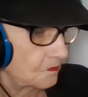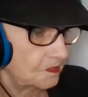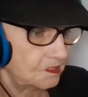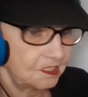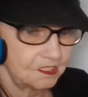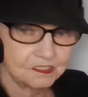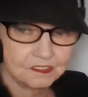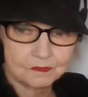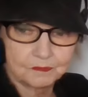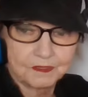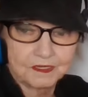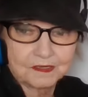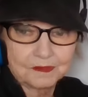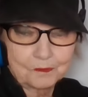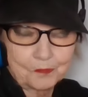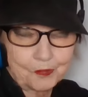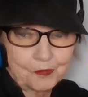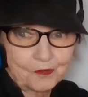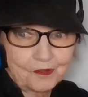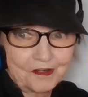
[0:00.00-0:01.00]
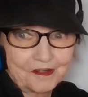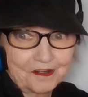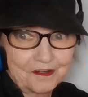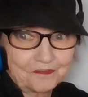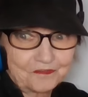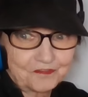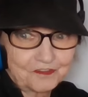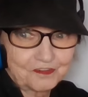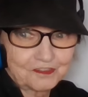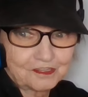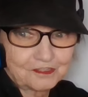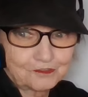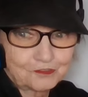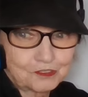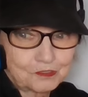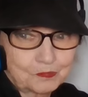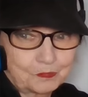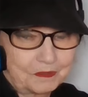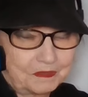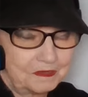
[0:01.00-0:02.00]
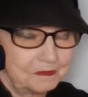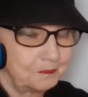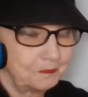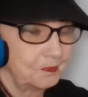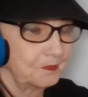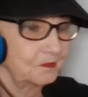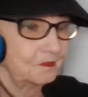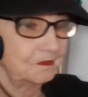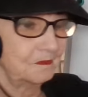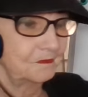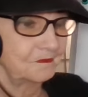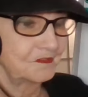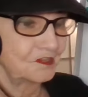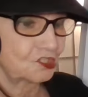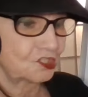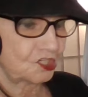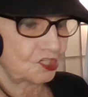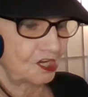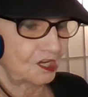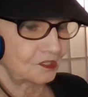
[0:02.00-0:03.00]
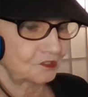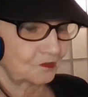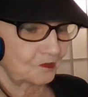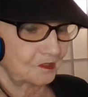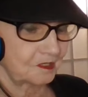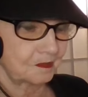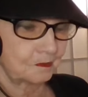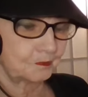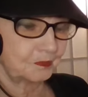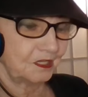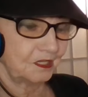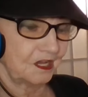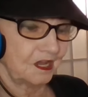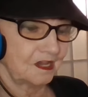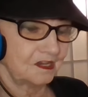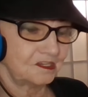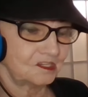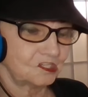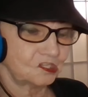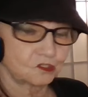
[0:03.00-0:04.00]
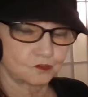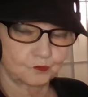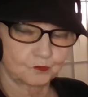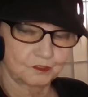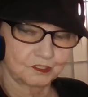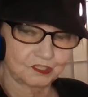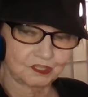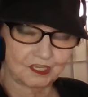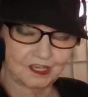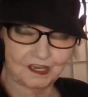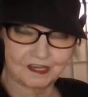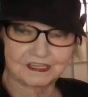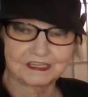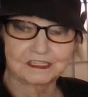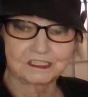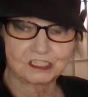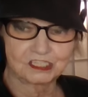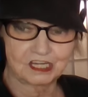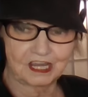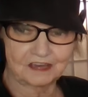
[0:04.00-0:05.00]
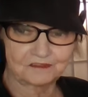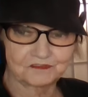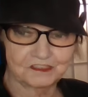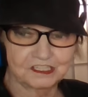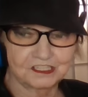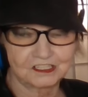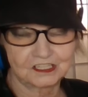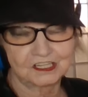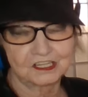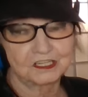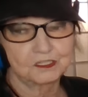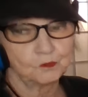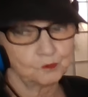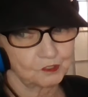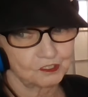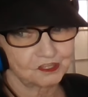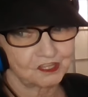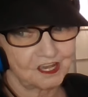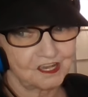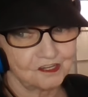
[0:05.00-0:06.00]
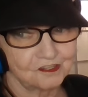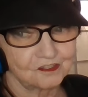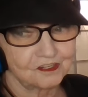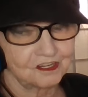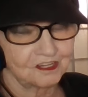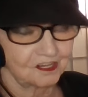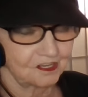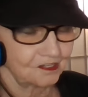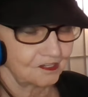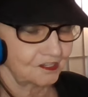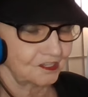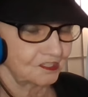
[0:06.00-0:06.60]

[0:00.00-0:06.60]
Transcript: we need to be in prayer for those people. Shelter in place without indefinitely without air